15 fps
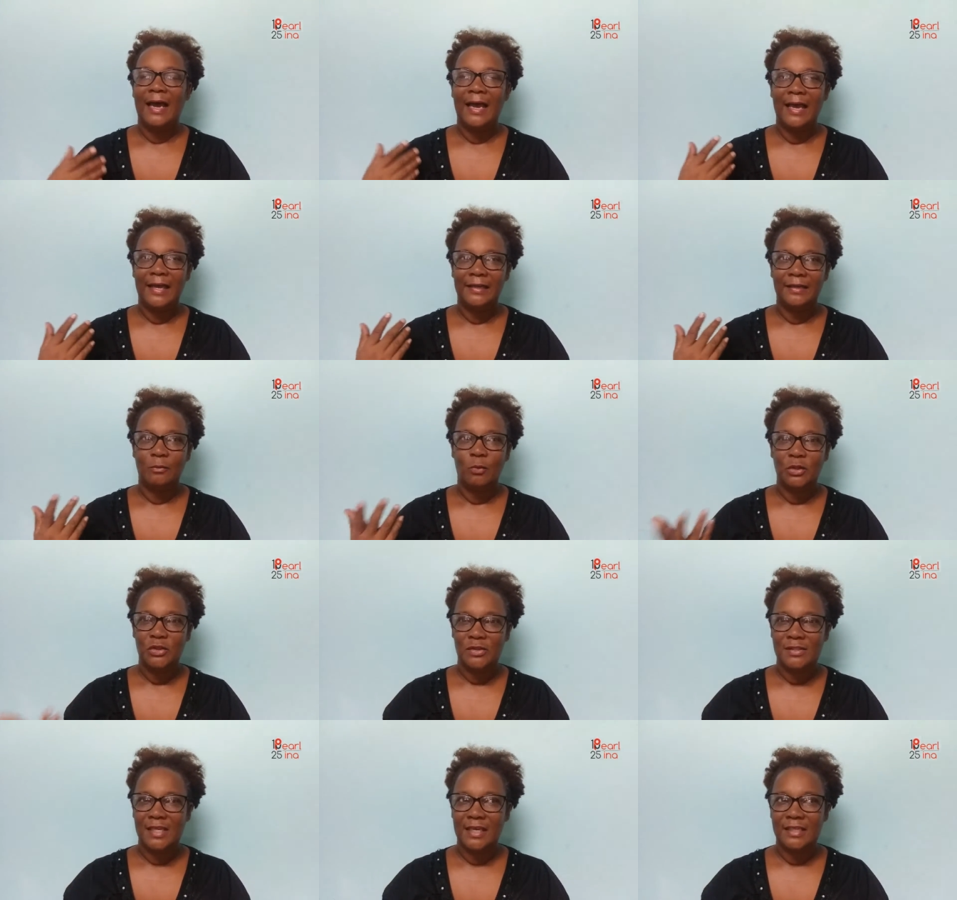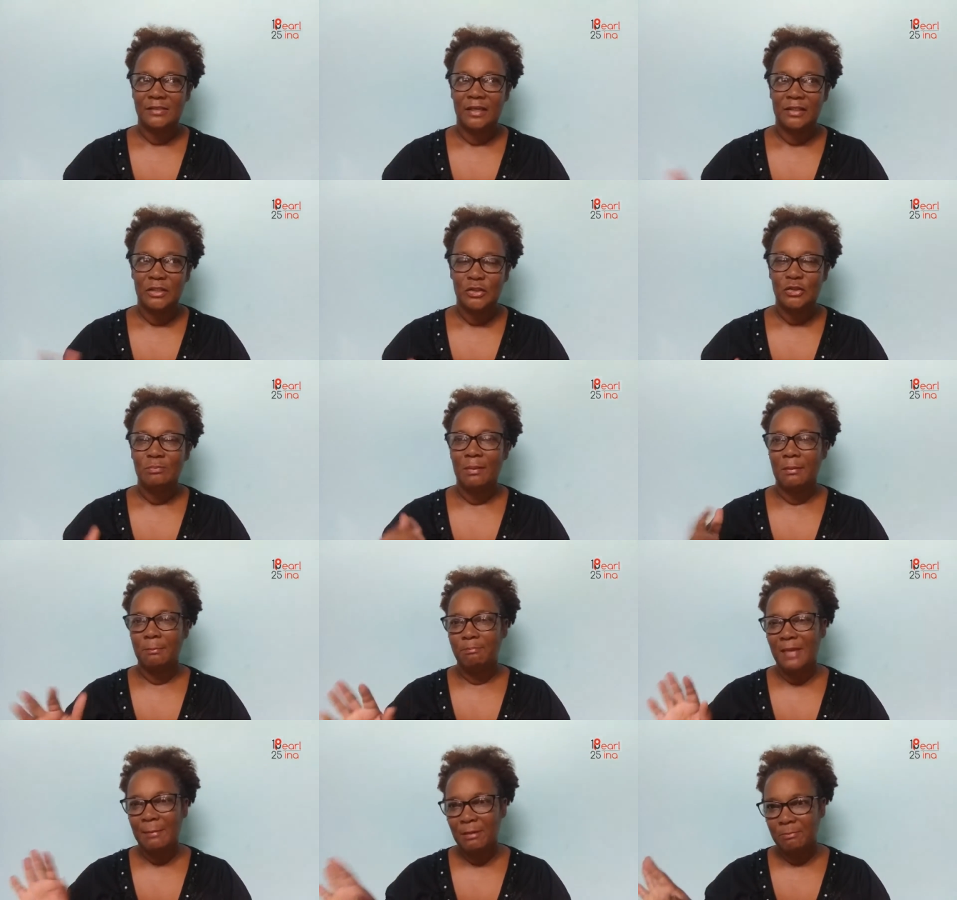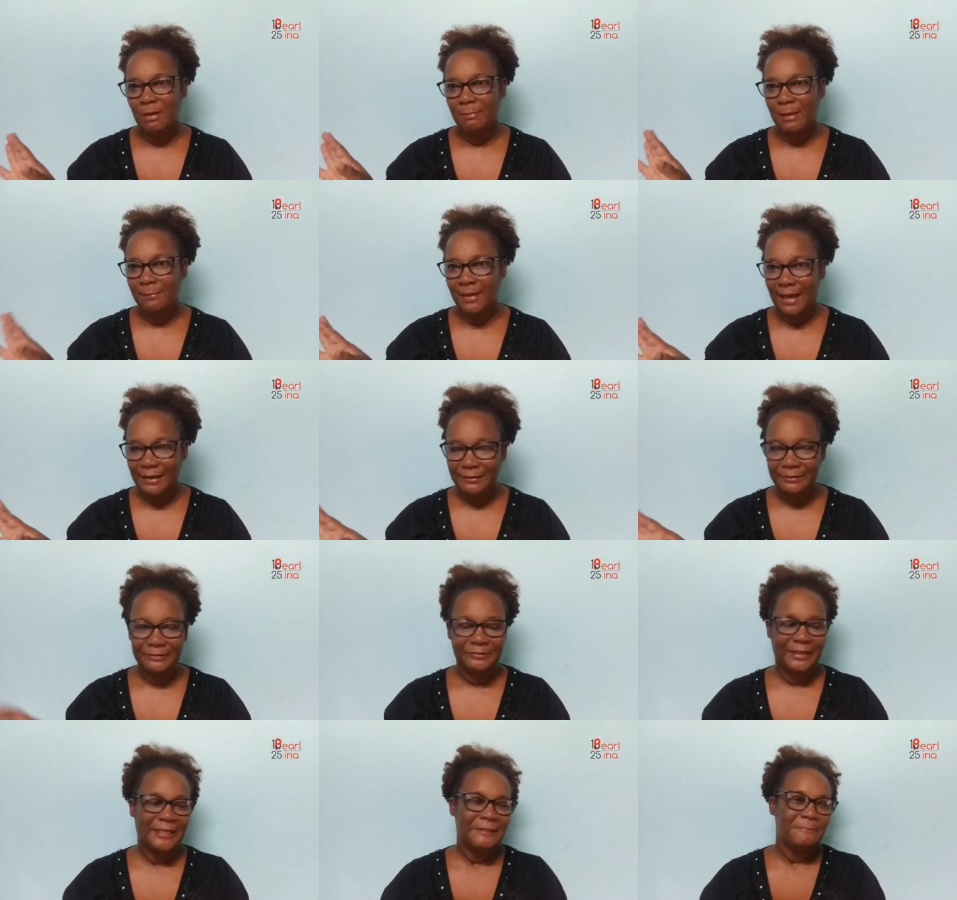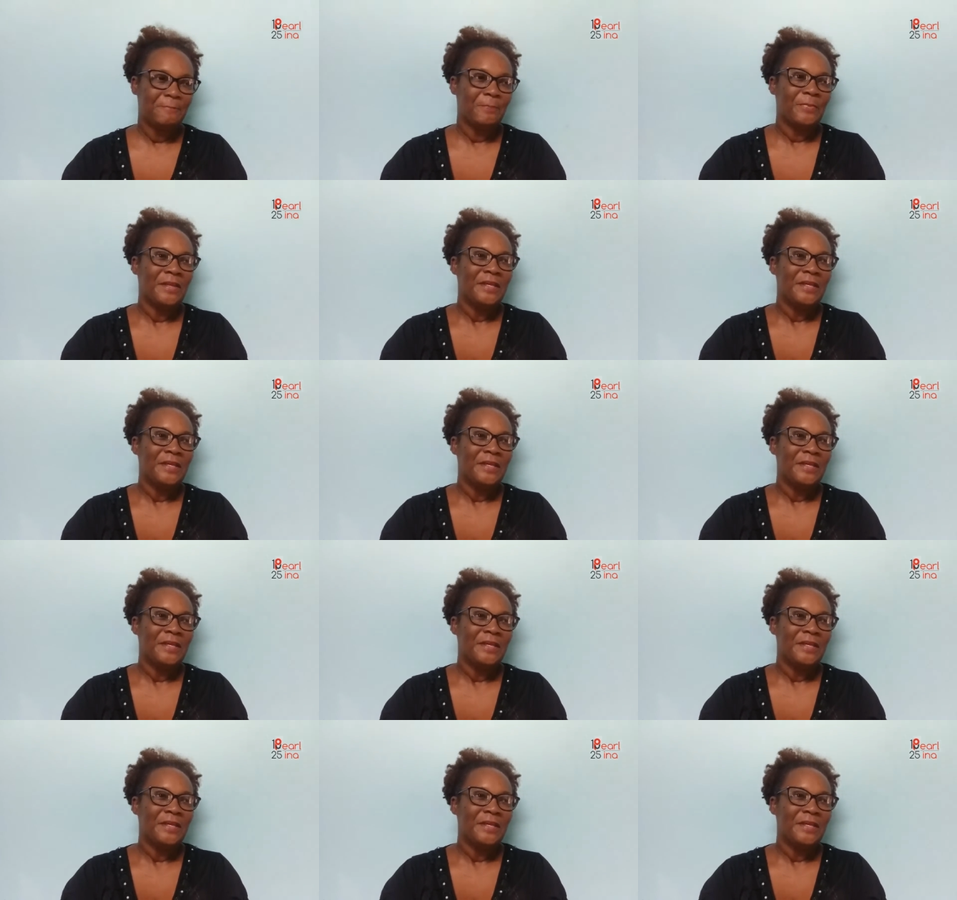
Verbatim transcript: and what you're saying is not true, blah, blah, blah, blah, blah, blah, right?